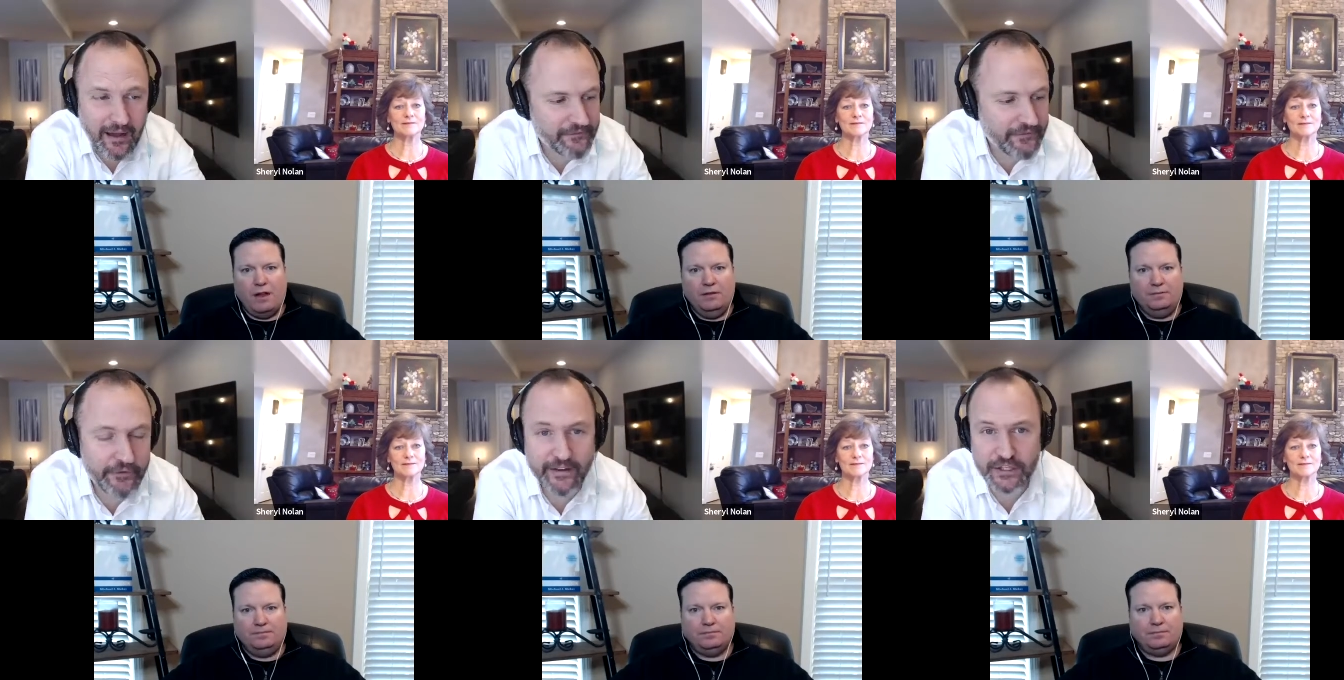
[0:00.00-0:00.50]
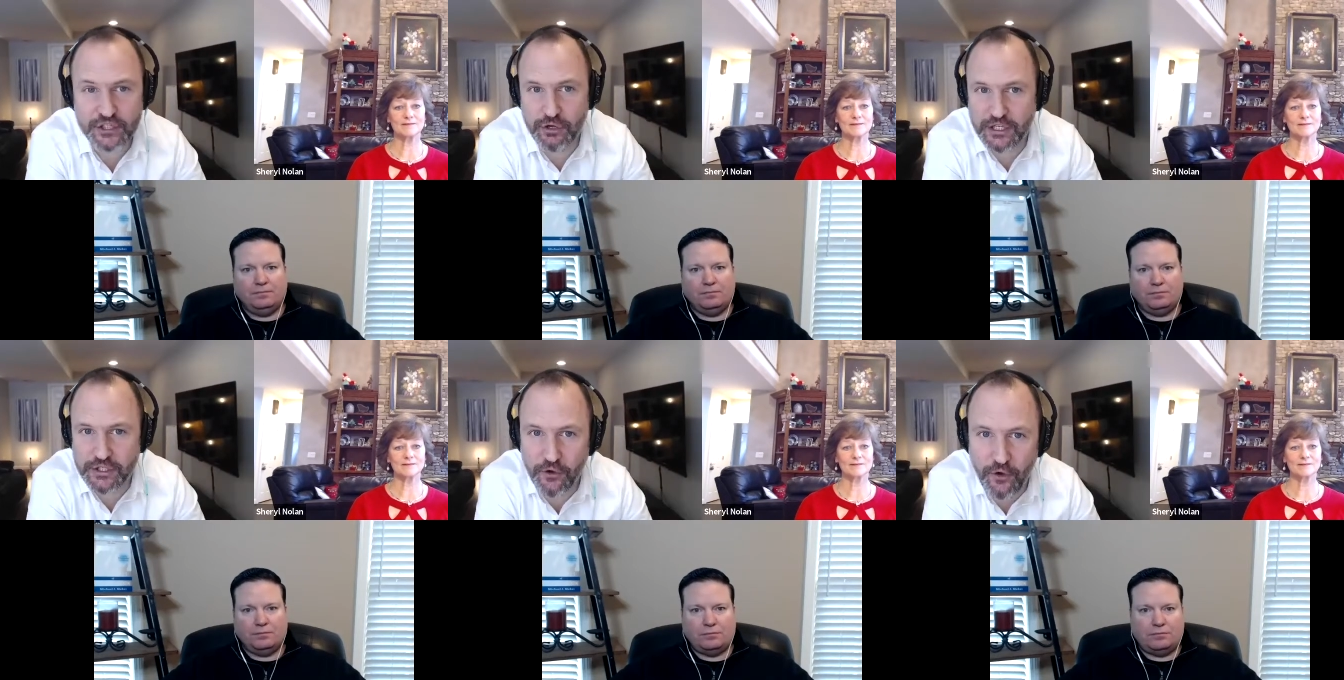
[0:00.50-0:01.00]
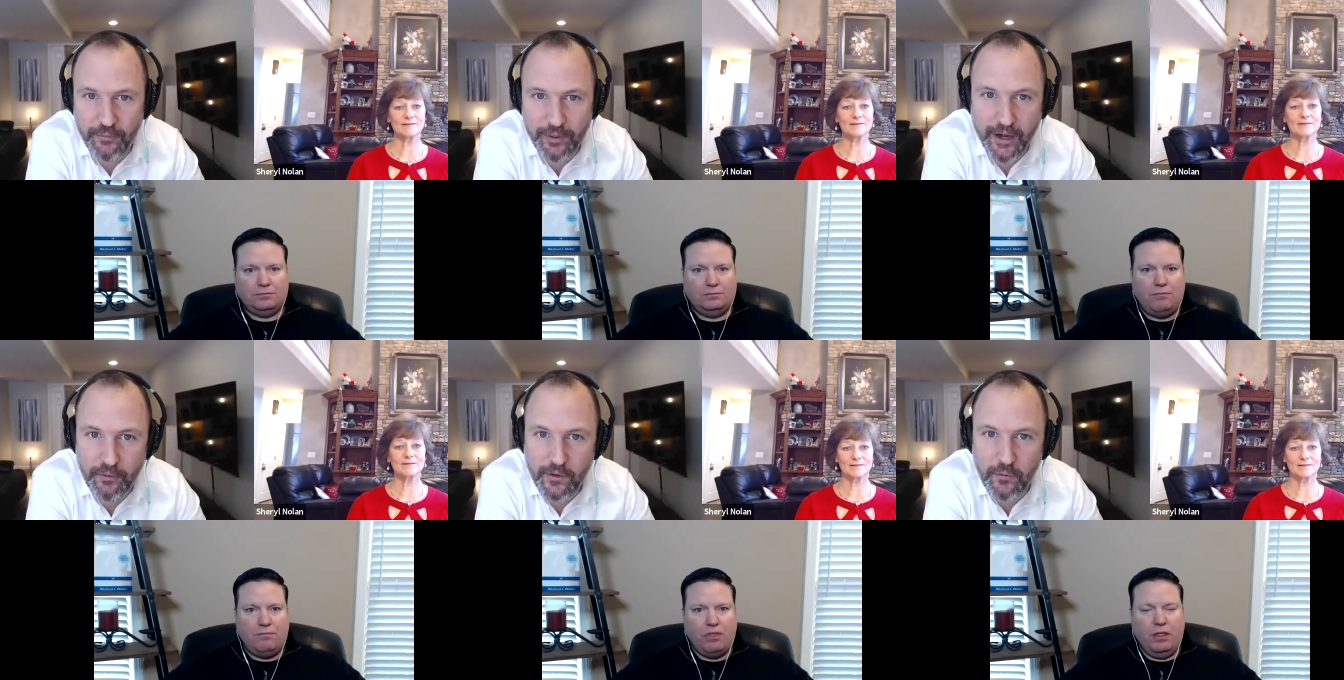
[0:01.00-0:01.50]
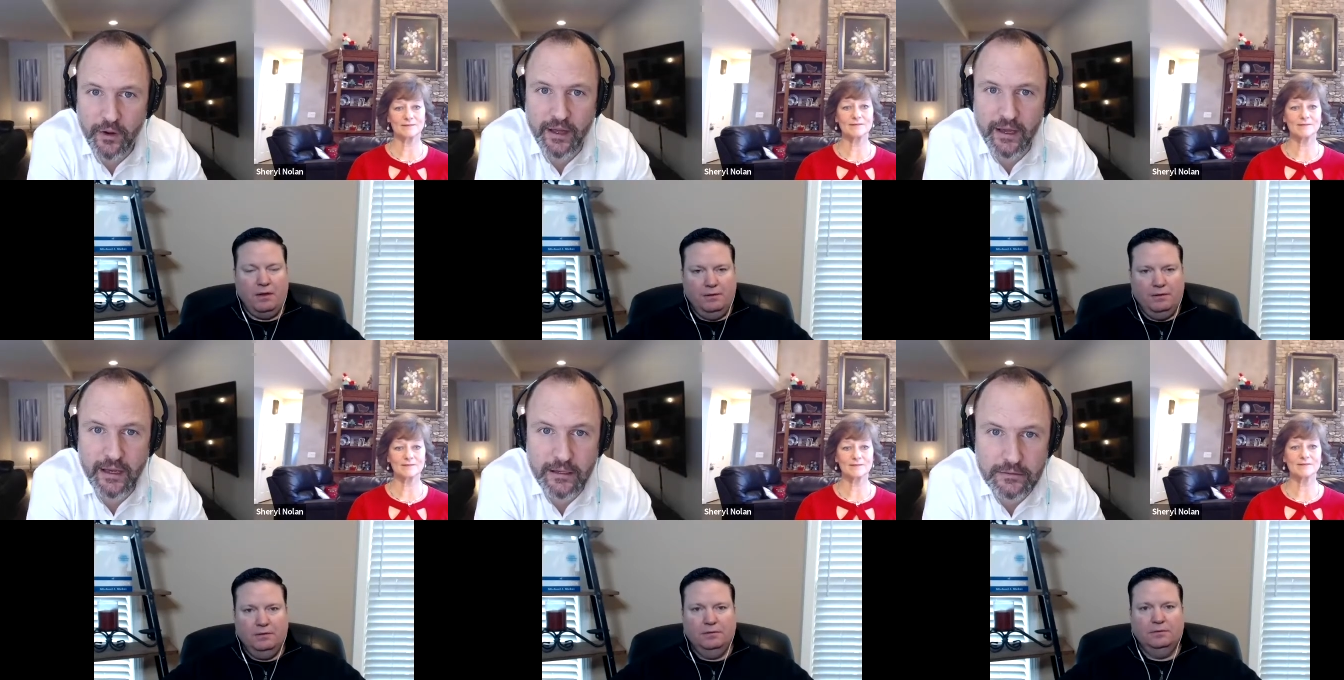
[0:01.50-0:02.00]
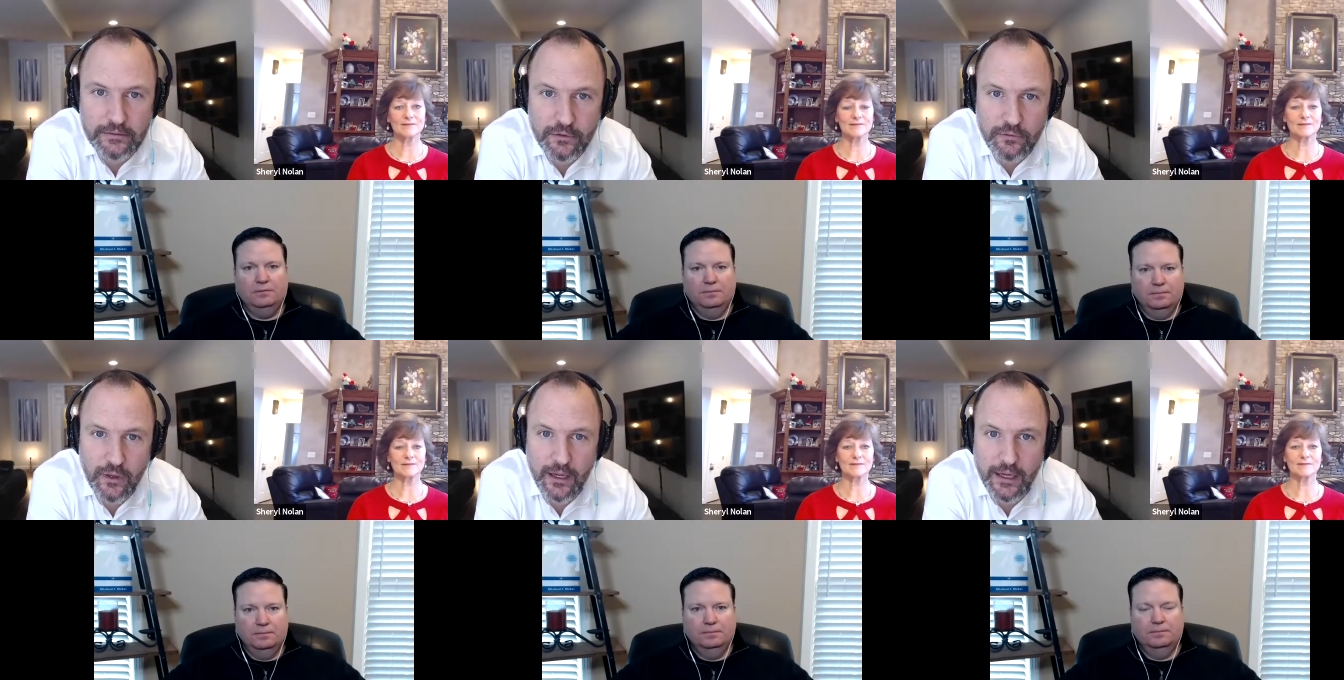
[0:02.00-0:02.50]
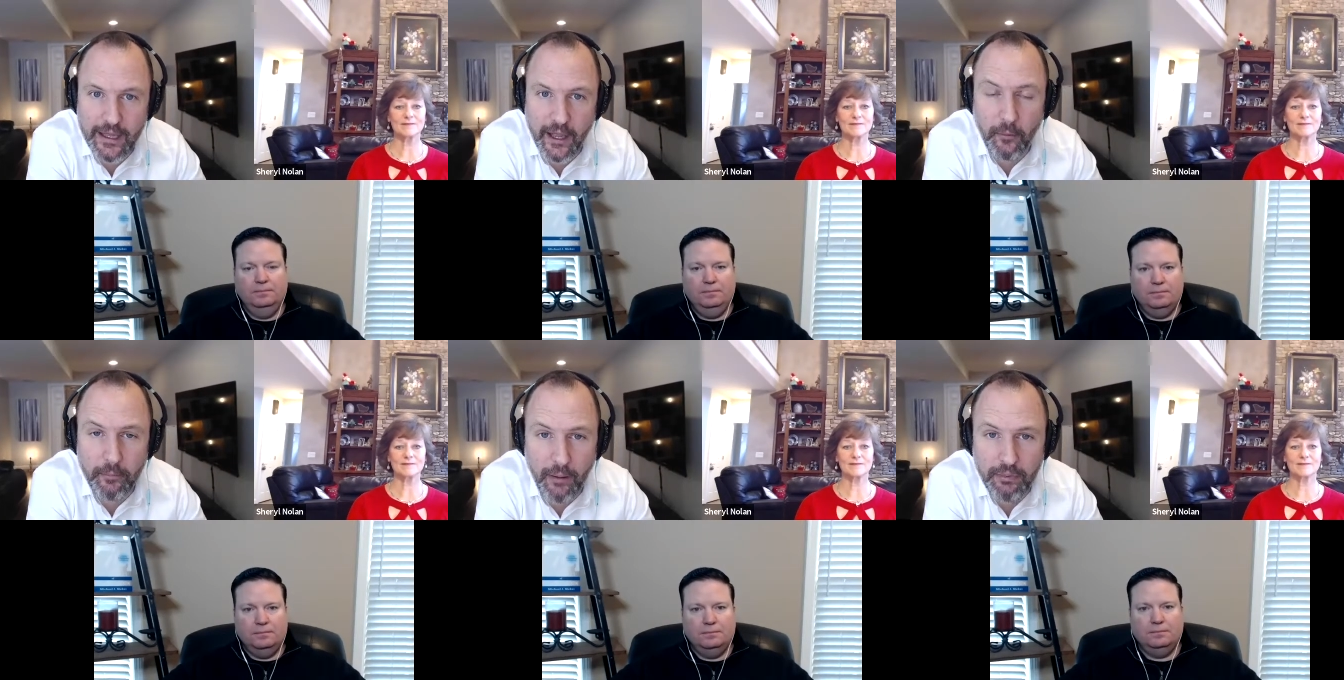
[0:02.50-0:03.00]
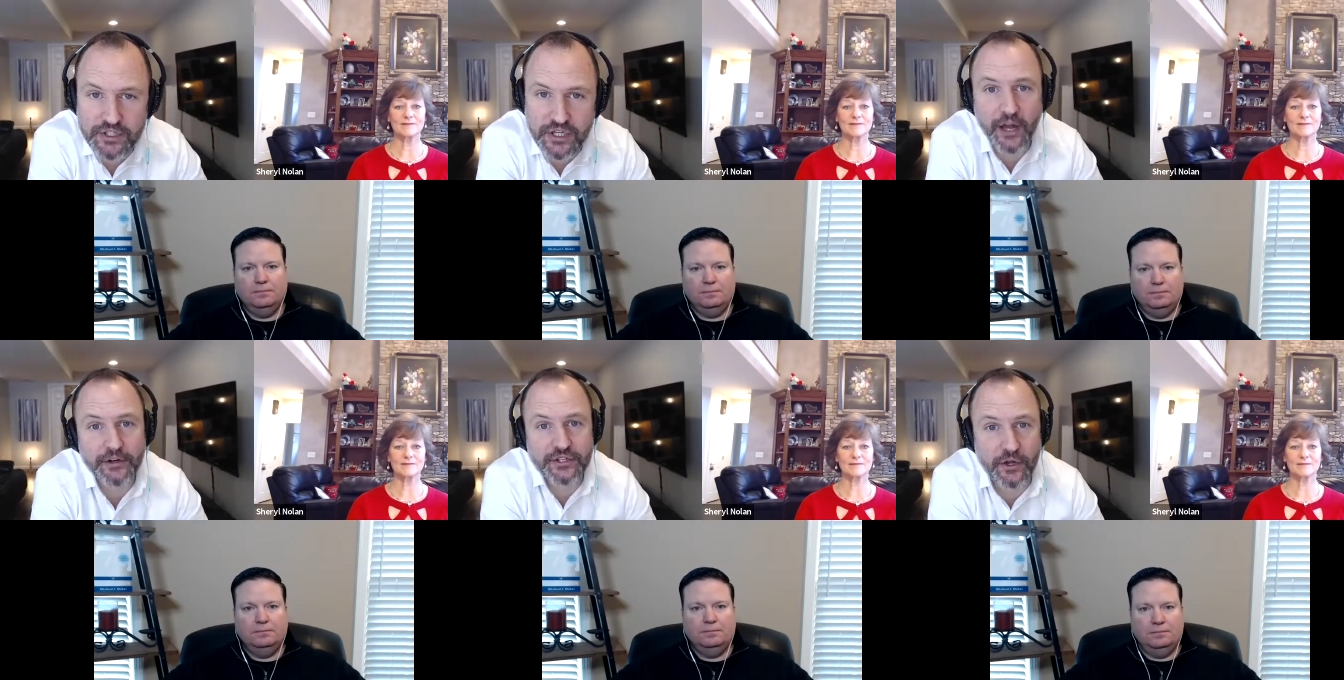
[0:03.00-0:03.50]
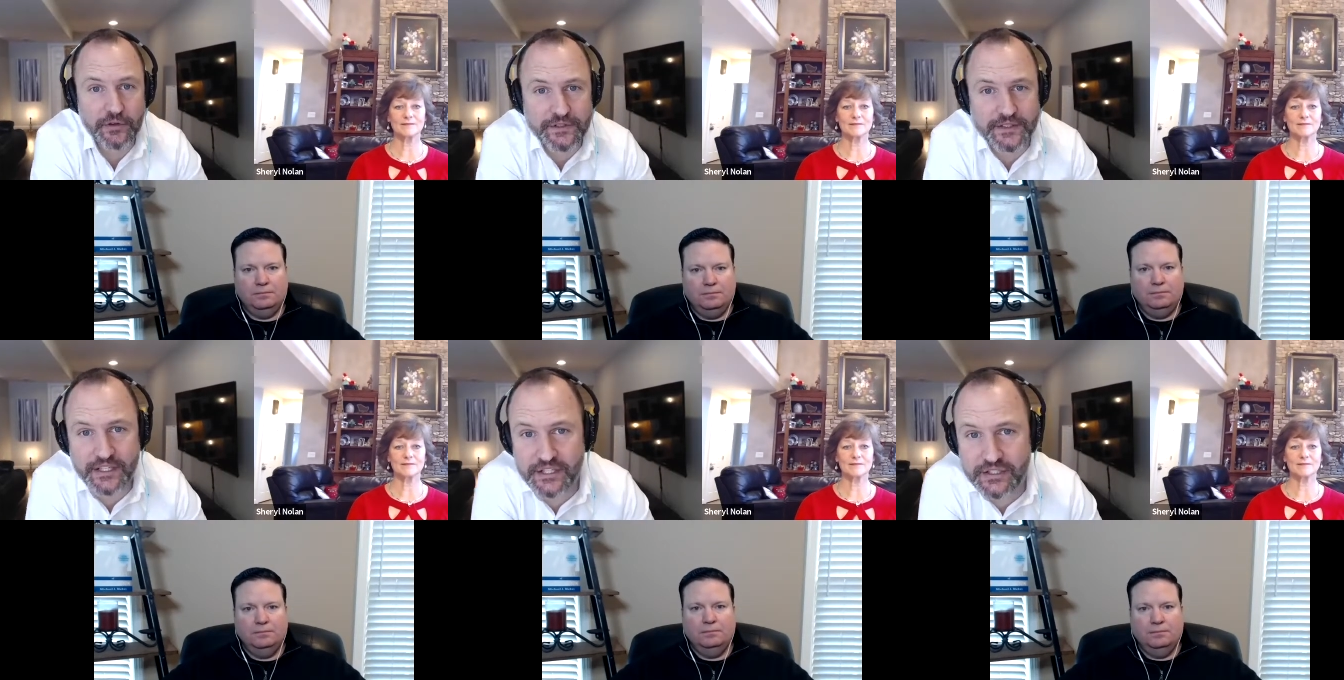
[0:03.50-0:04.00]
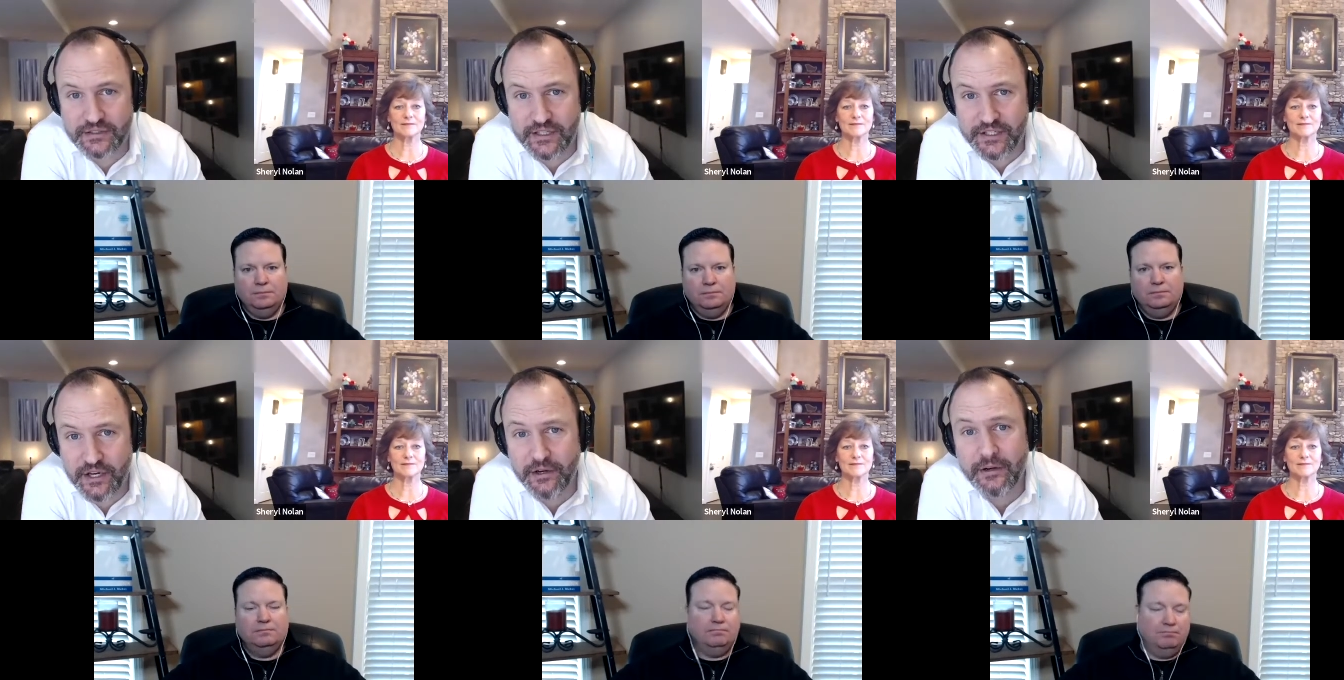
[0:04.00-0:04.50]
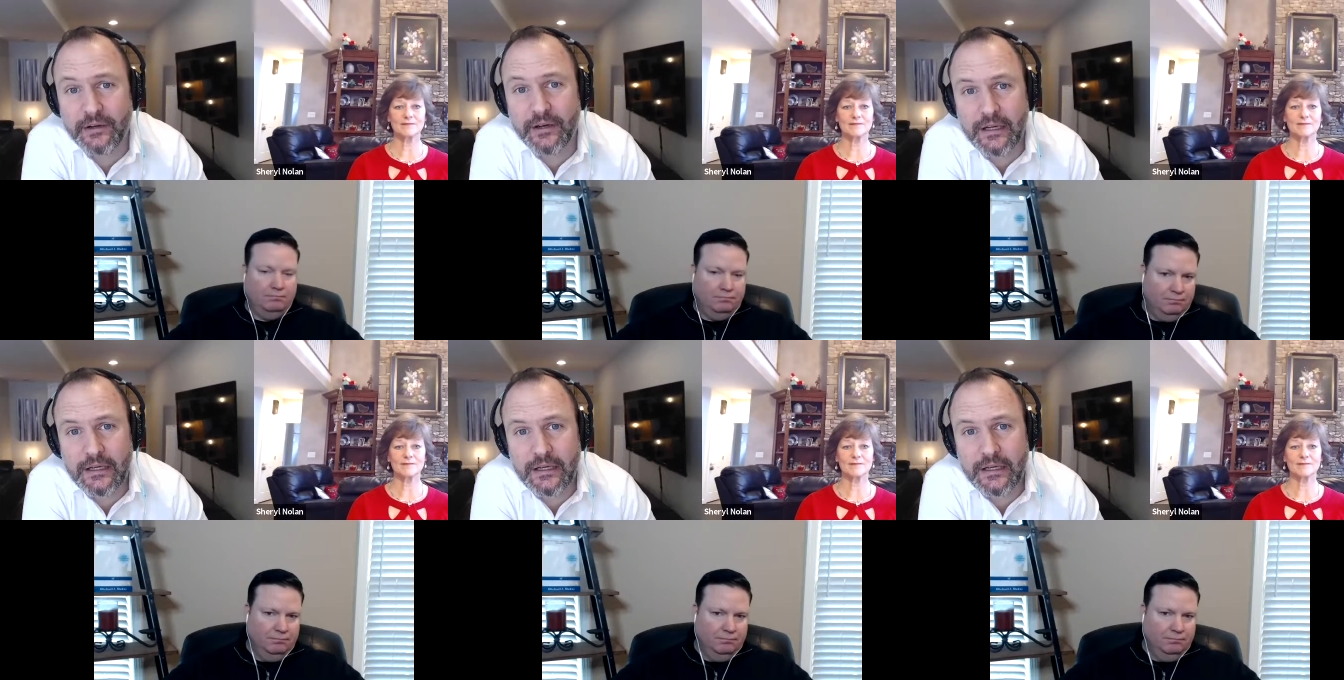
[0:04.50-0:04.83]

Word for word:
Speaker 1: it feels like a stretch goal, but I really want to uh, help publish 100 shows this this year.